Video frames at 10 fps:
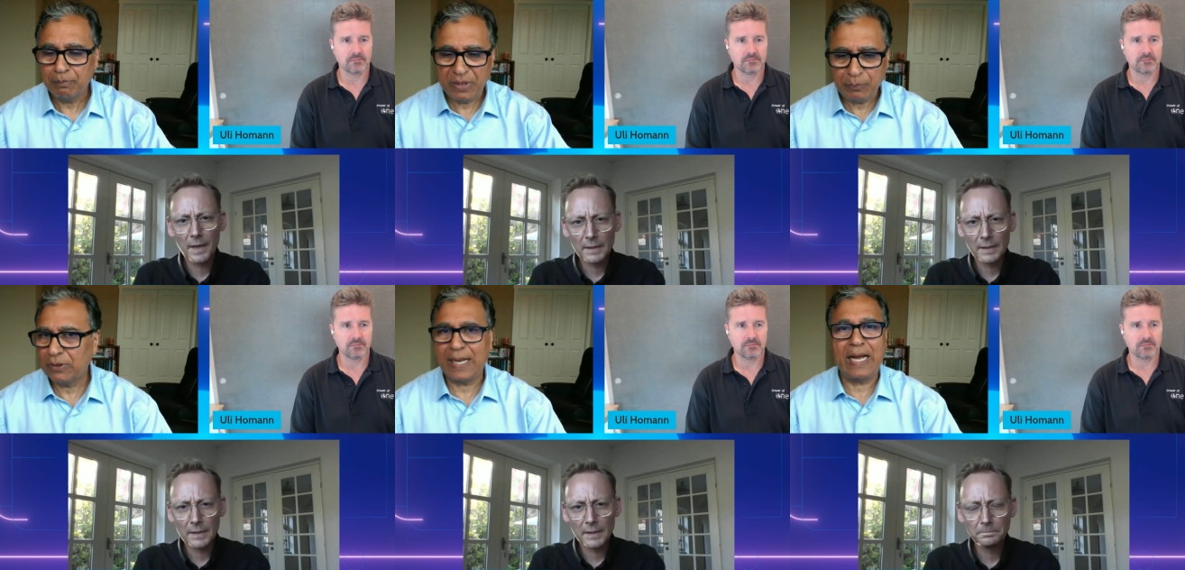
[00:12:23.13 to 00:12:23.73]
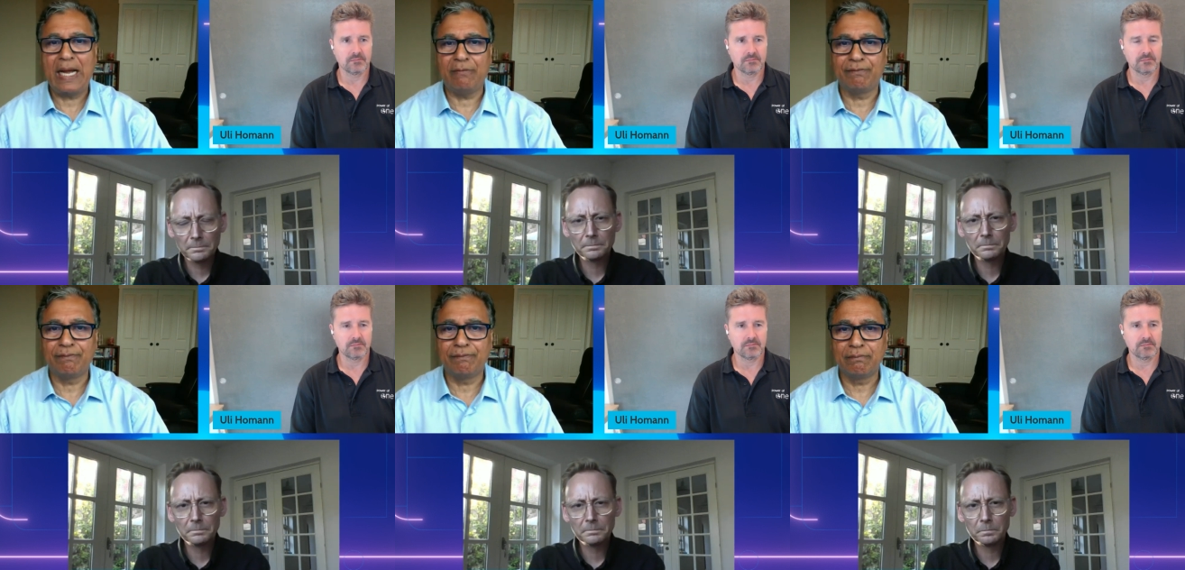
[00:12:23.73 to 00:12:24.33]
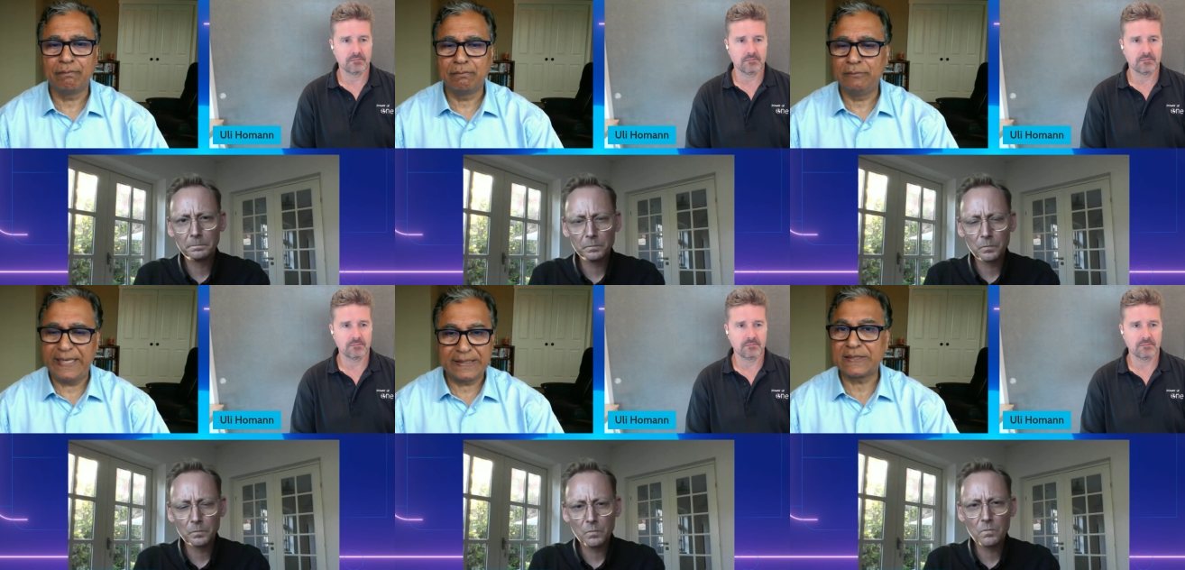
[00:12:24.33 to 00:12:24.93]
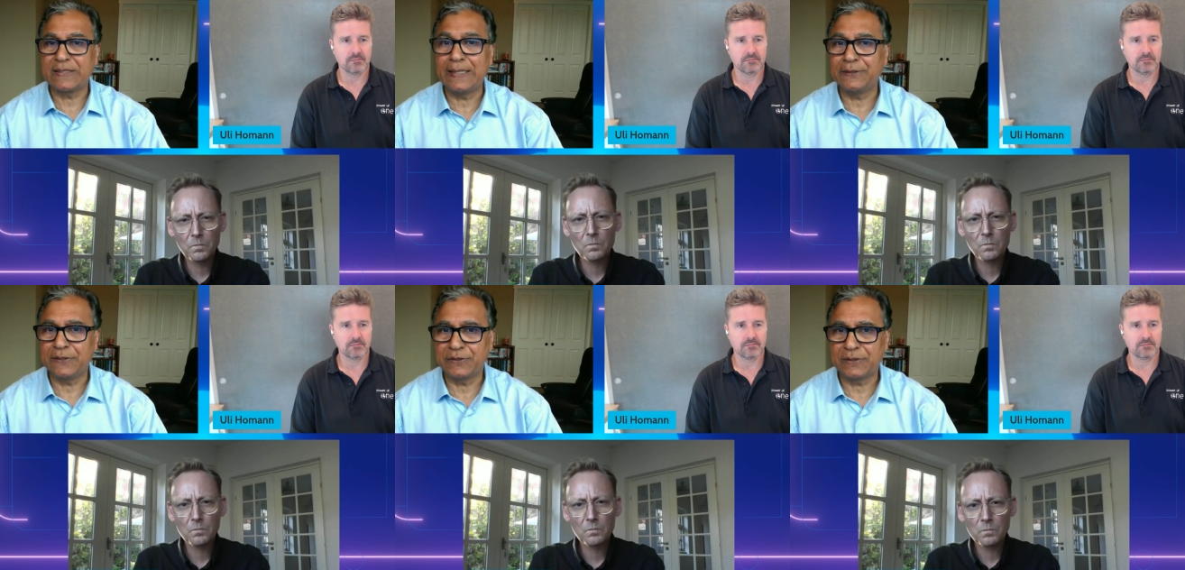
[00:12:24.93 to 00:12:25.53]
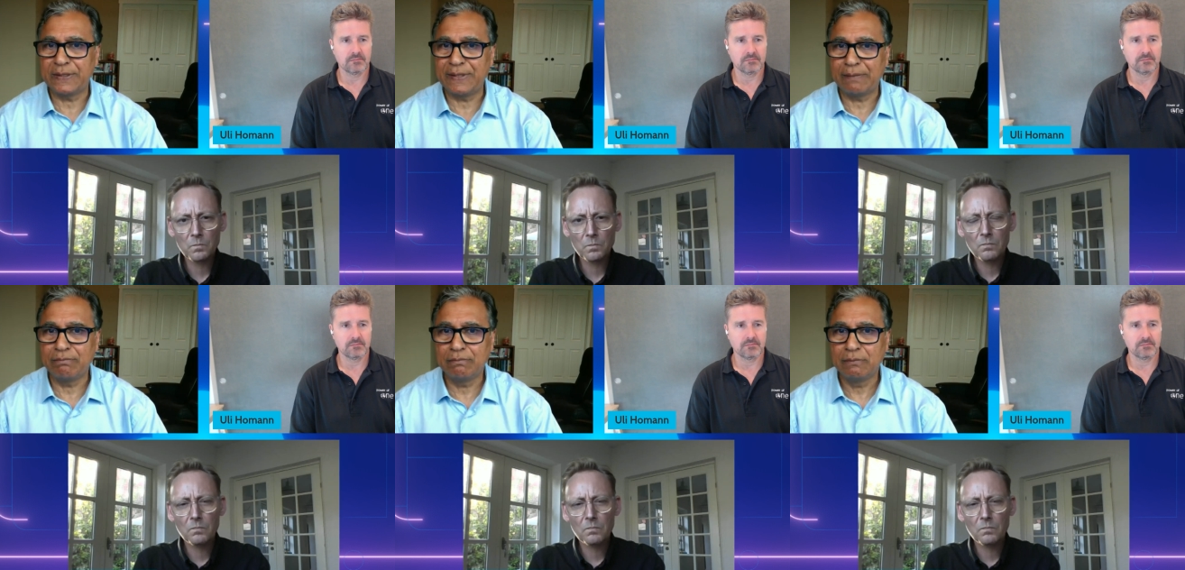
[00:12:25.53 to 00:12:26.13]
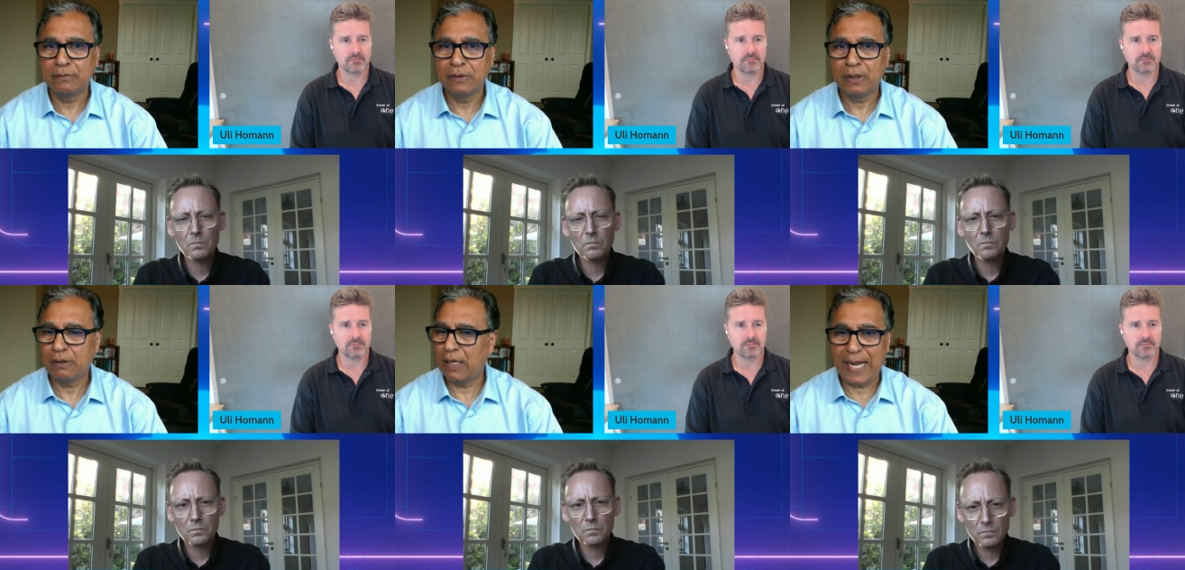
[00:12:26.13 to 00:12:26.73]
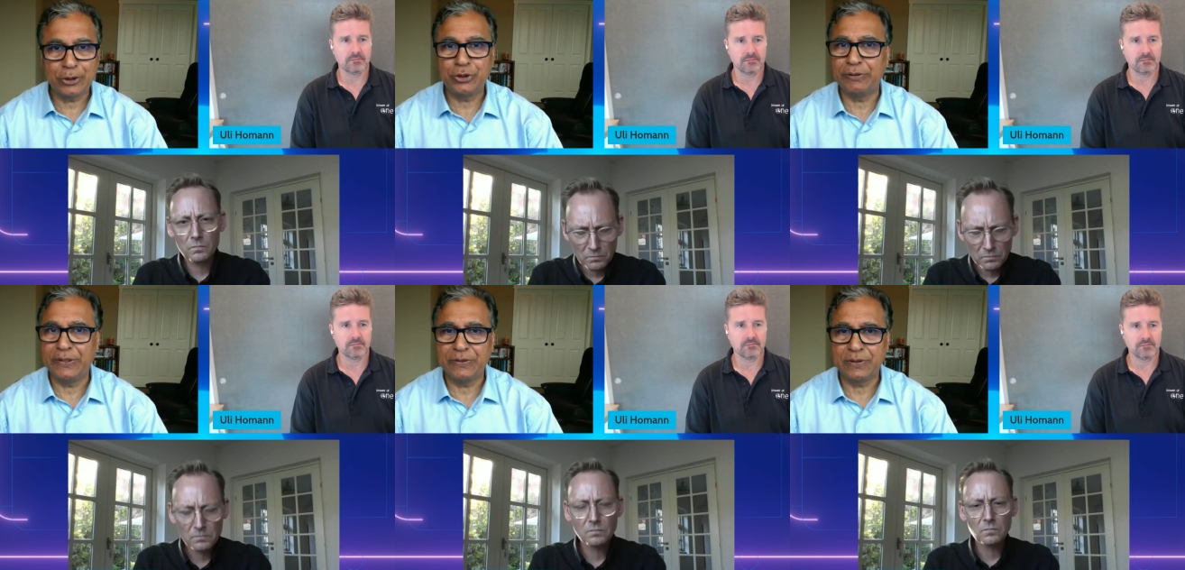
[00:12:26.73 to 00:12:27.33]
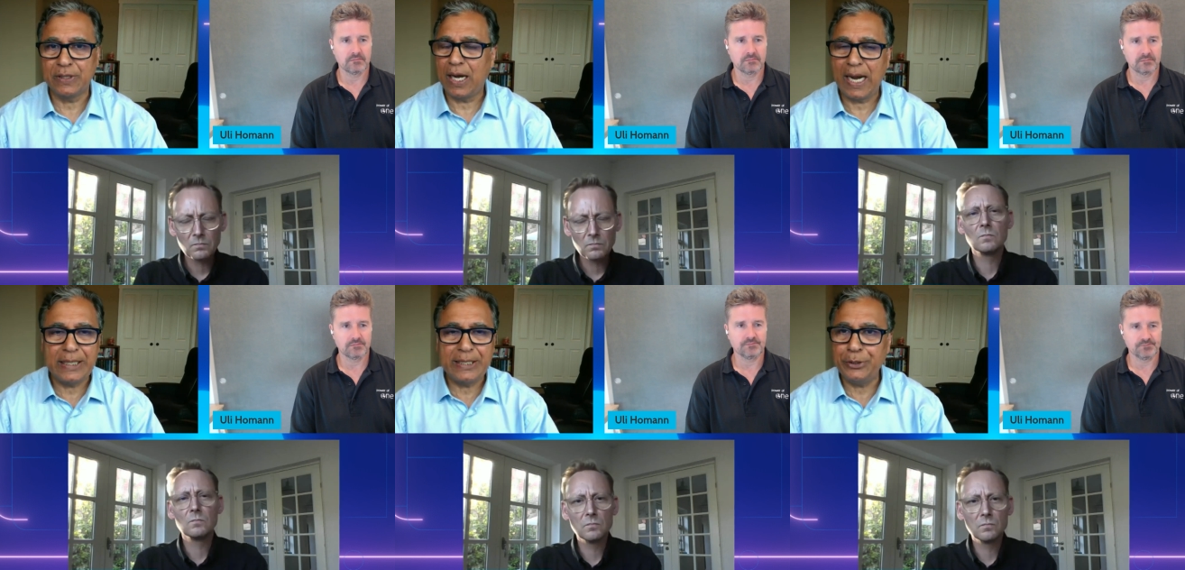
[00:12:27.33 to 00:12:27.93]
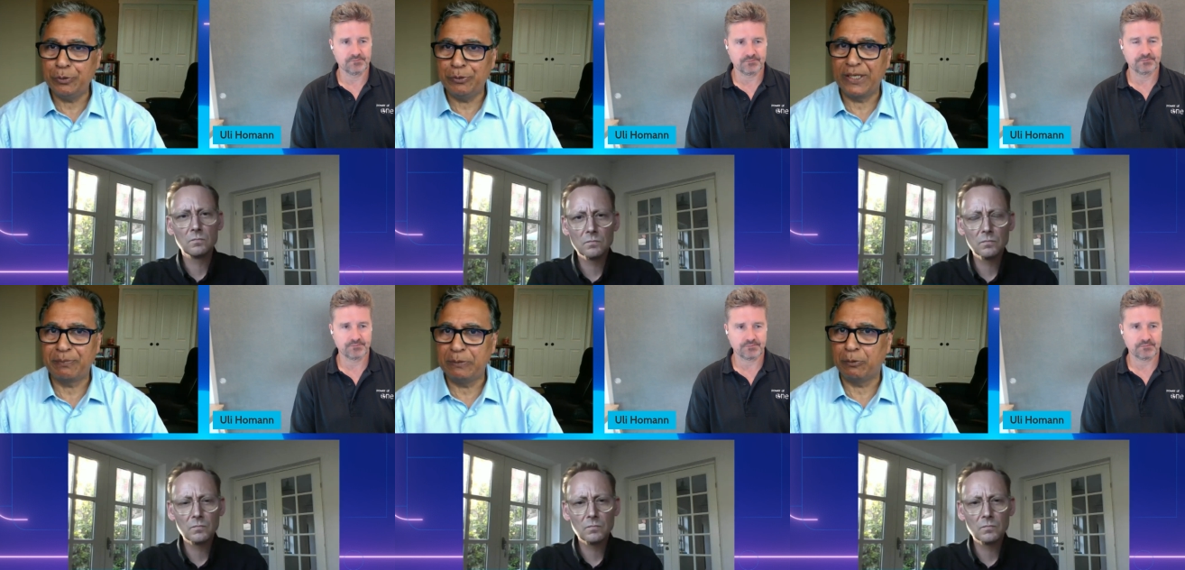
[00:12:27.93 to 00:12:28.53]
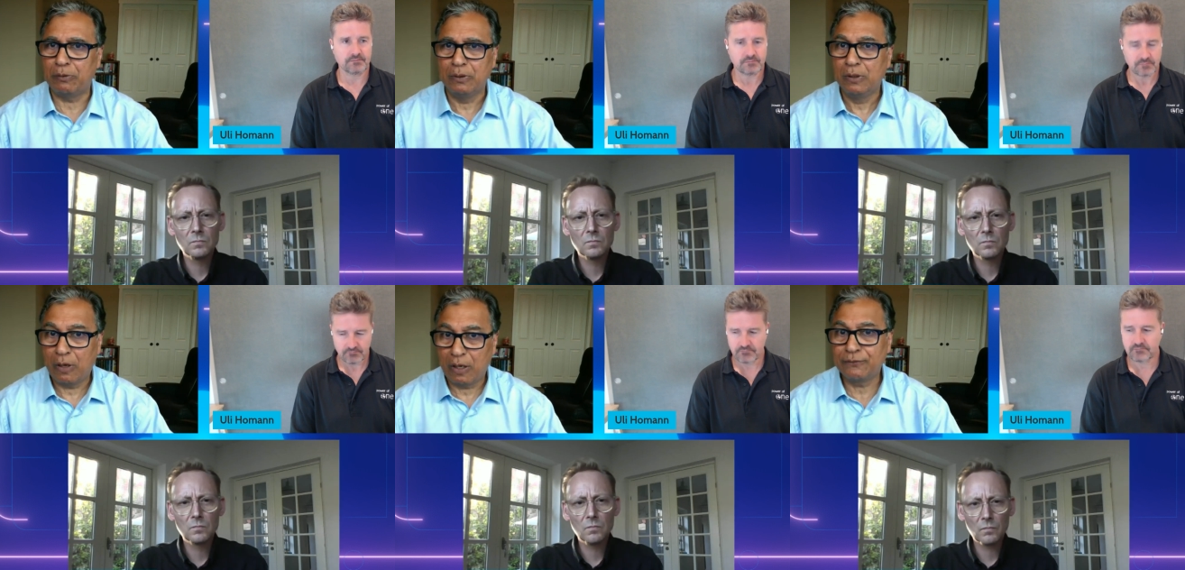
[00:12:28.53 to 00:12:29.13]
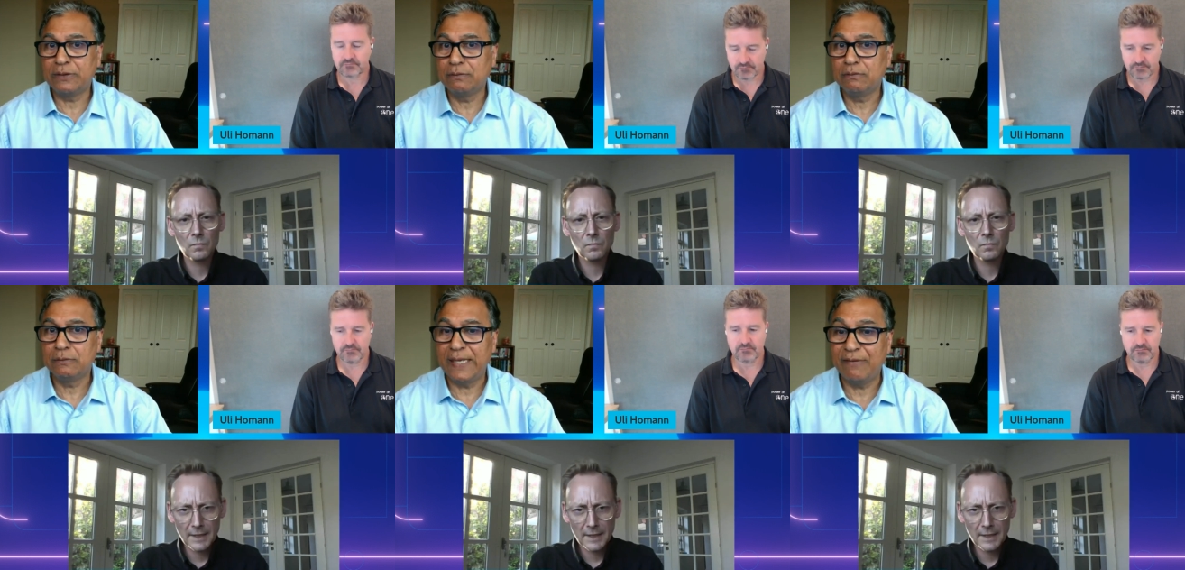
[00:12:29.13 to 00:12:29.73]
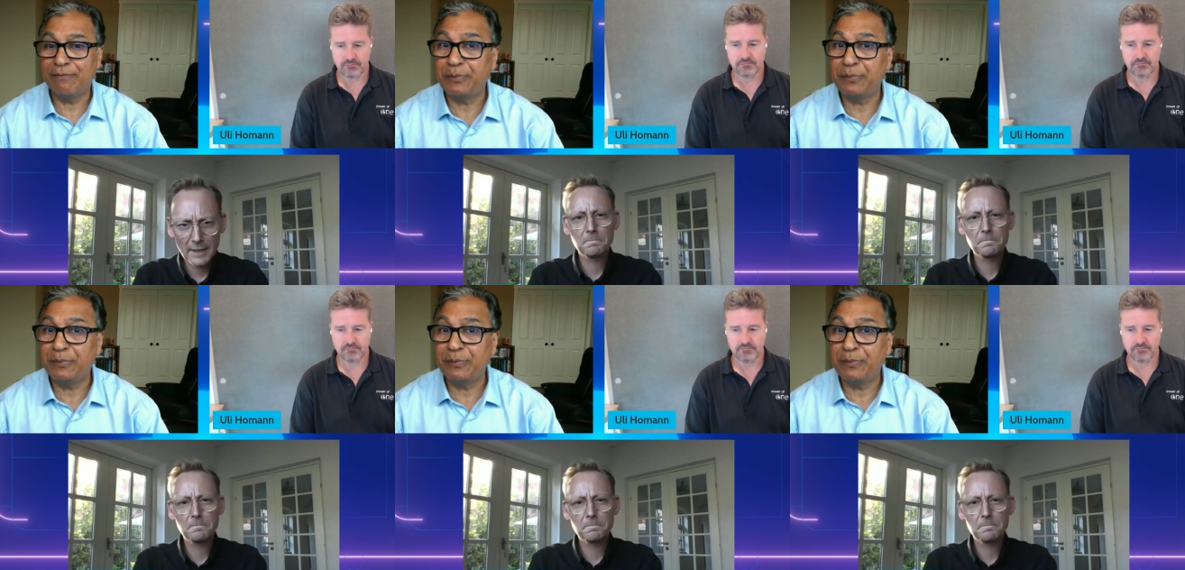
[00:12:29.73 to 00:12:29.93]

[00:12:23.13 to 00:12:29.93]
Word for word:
Speaker 1: People have data scientists in them, actuaries, they're highly numeric people Often they have